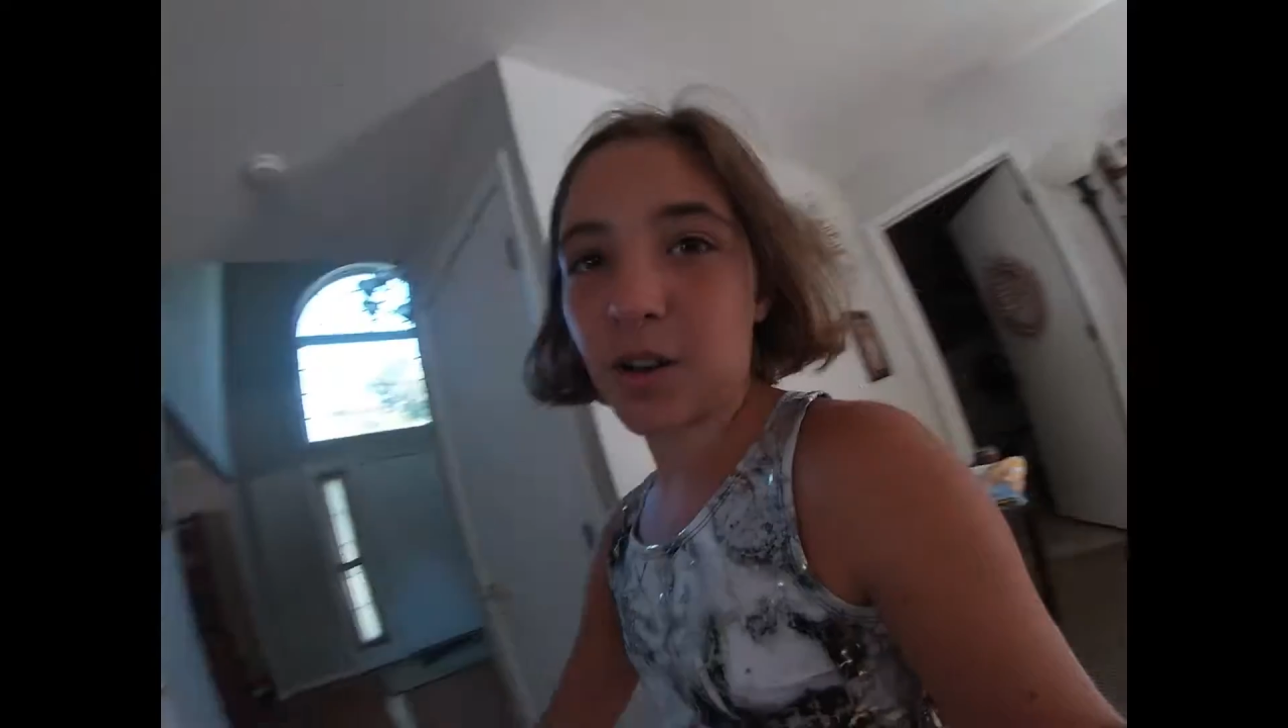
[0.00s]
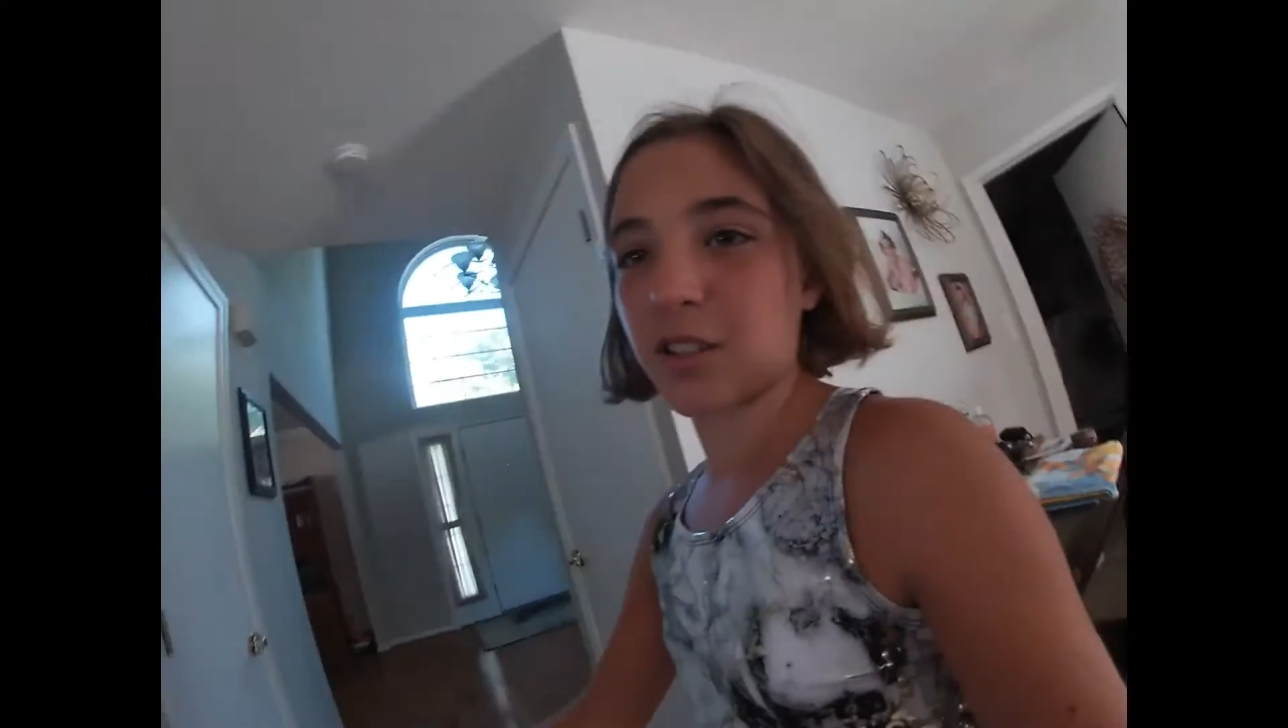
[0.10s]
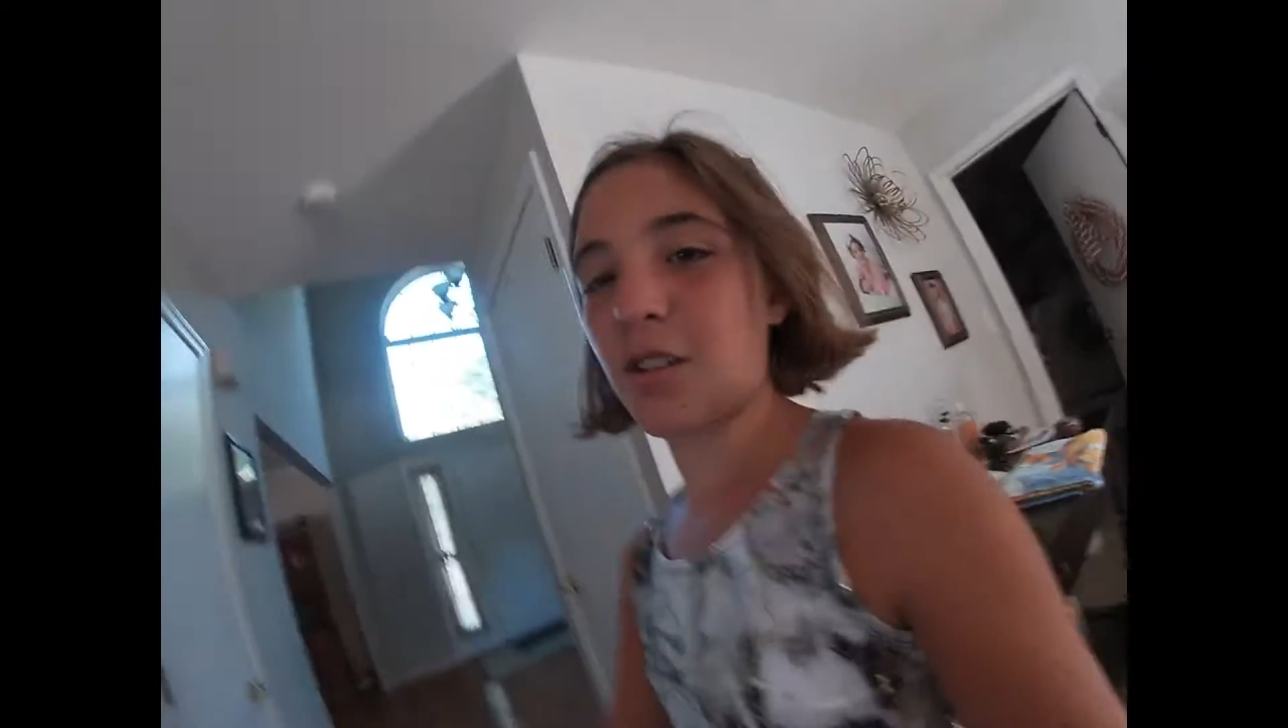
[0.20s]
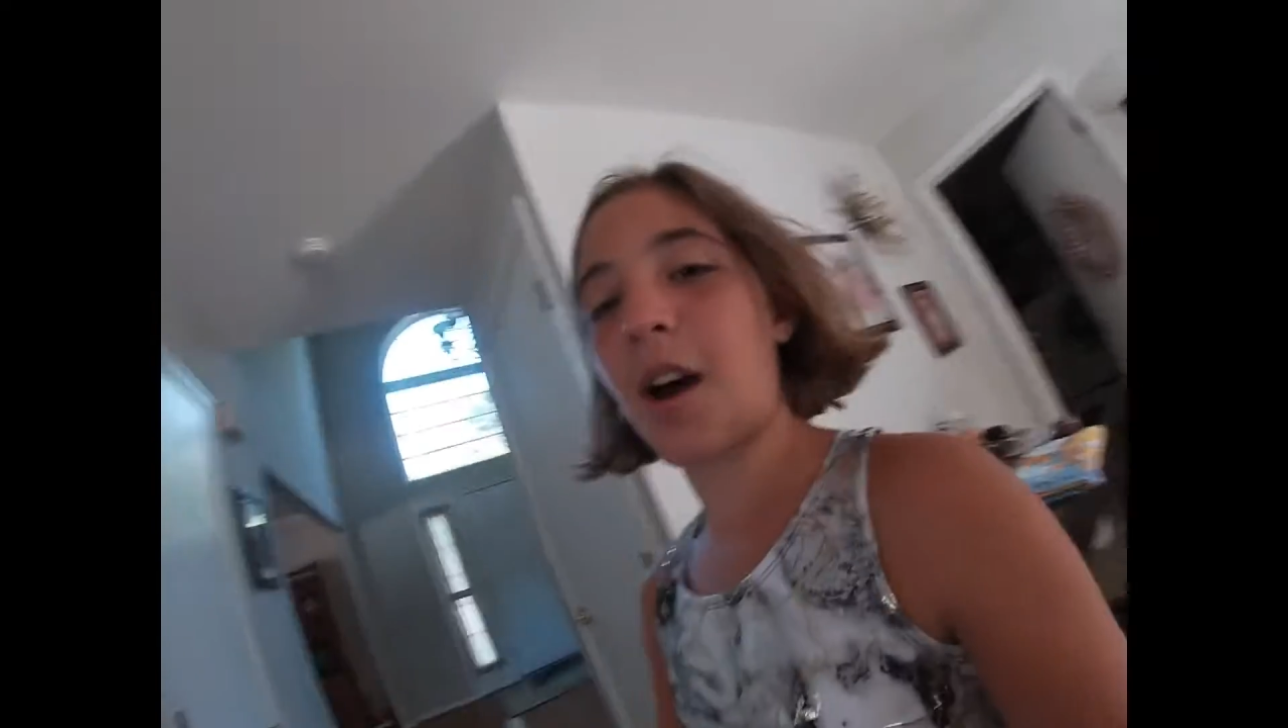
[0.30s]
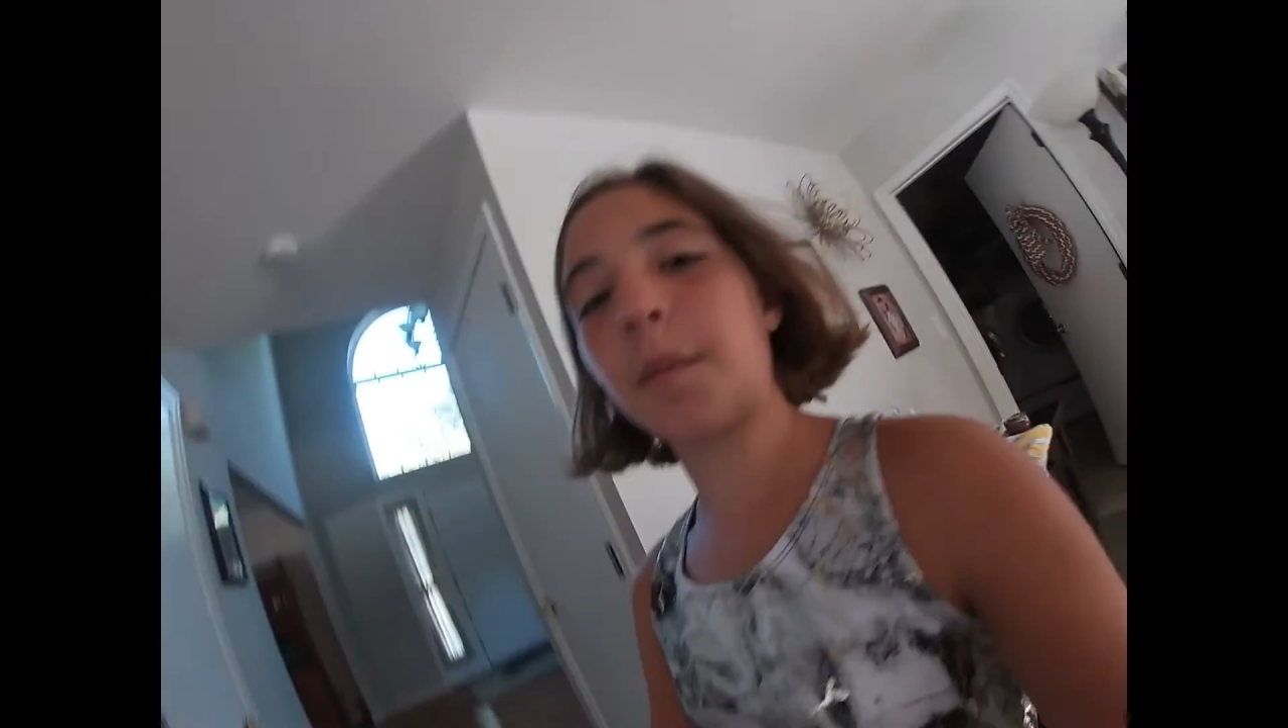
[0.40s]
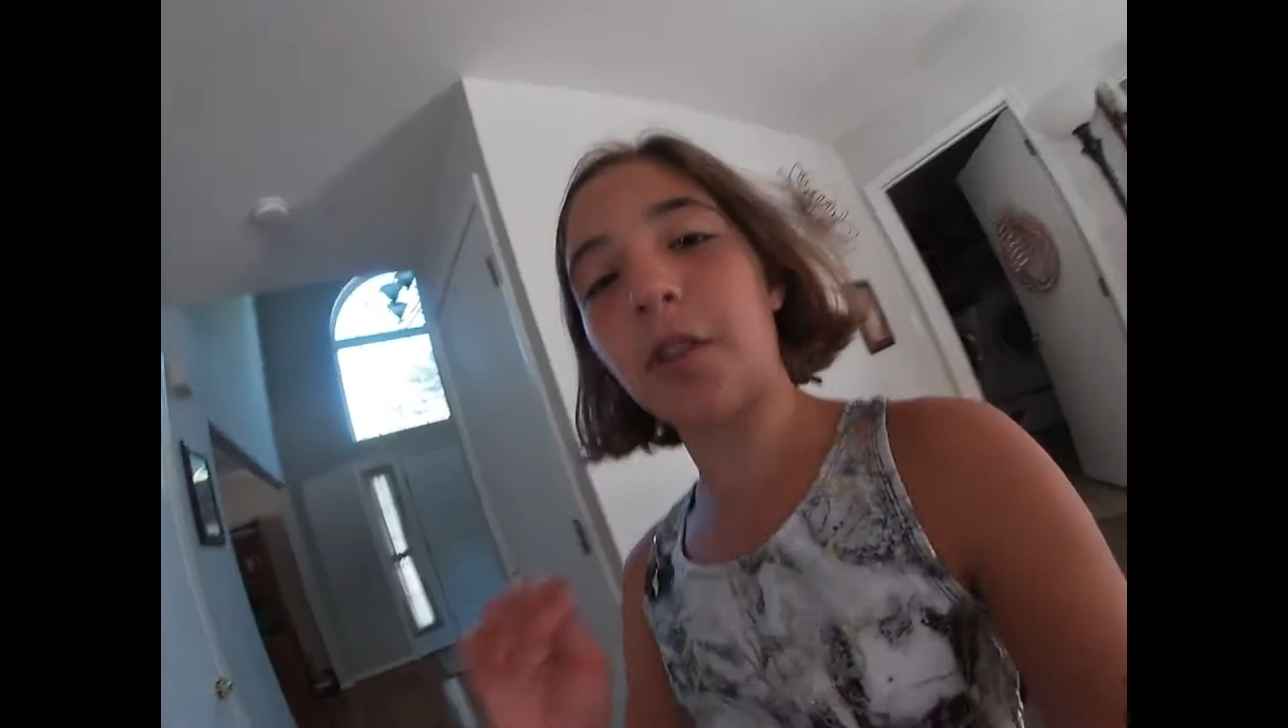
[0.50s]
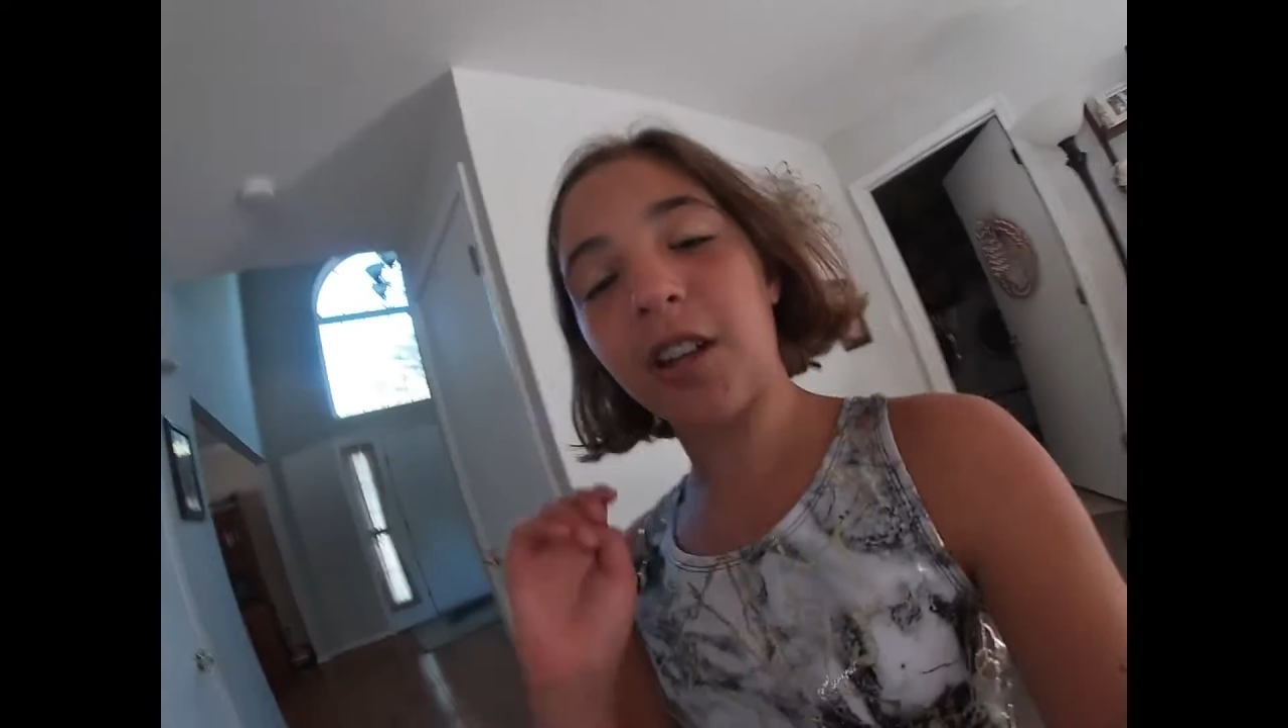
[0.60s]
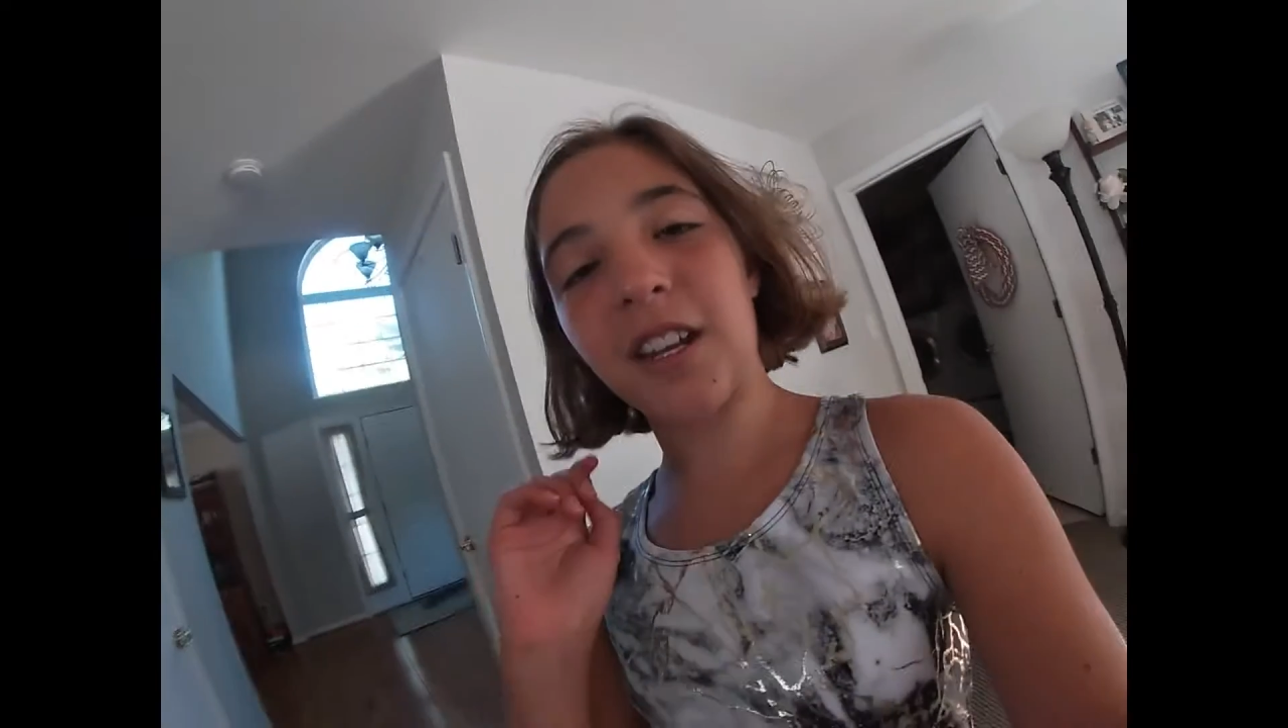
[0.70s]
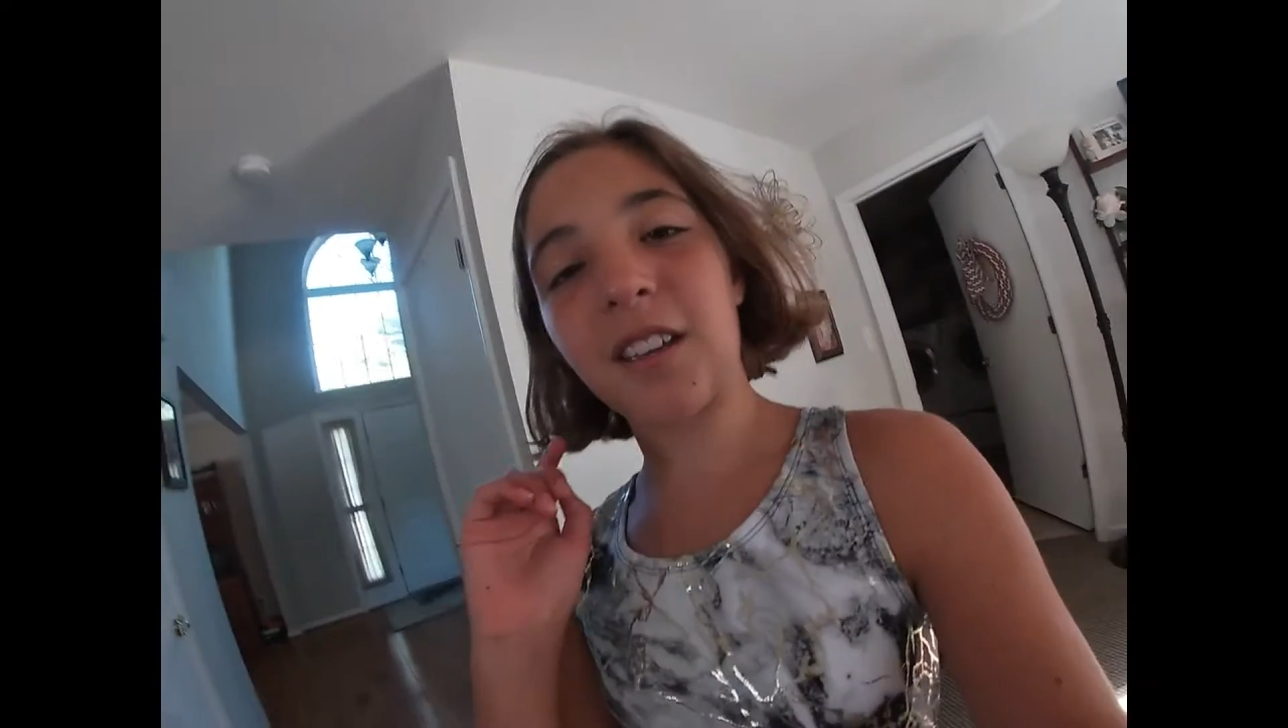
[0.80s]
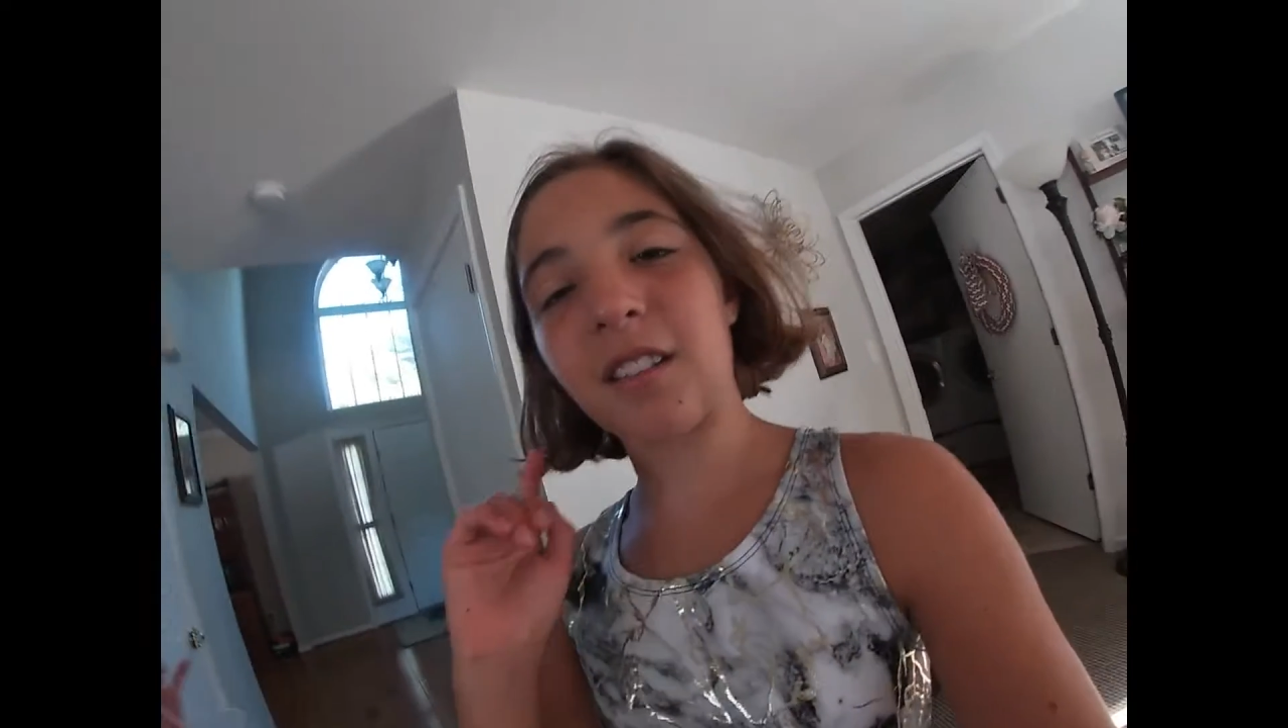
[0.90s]
also, I'm
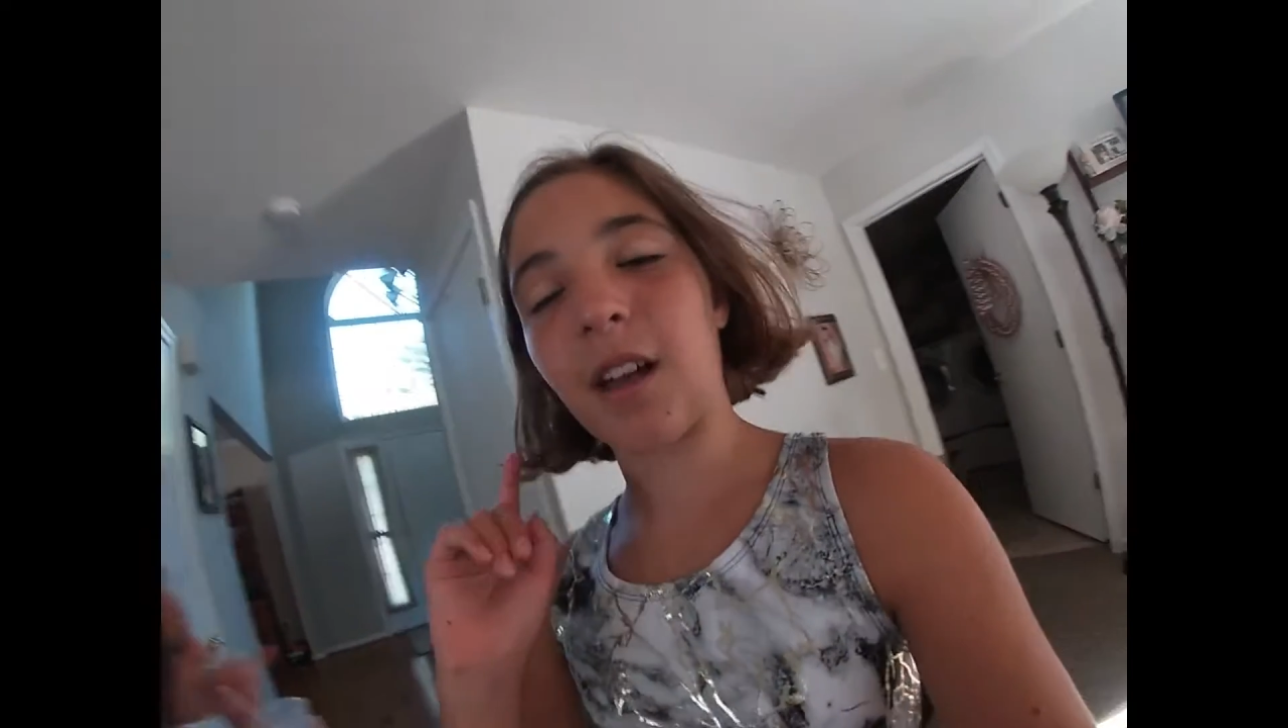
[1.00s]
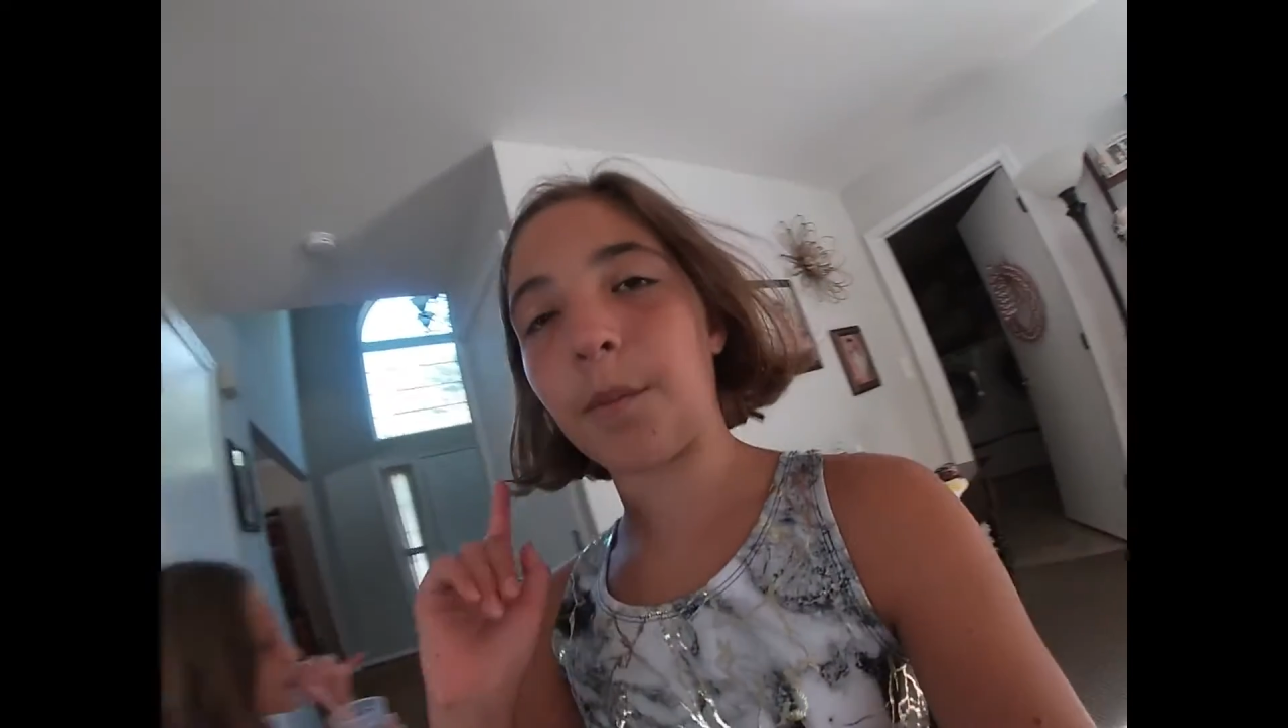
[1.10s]
going.